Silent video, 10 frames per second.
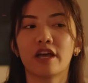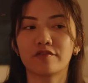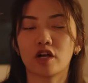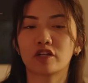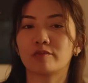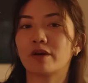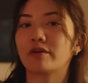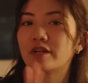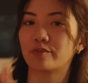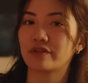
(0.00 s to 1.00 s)
I've talked
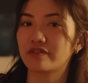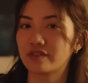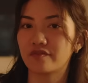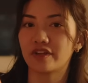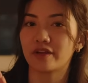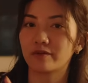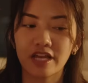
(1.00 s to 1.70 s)
about in a previous video.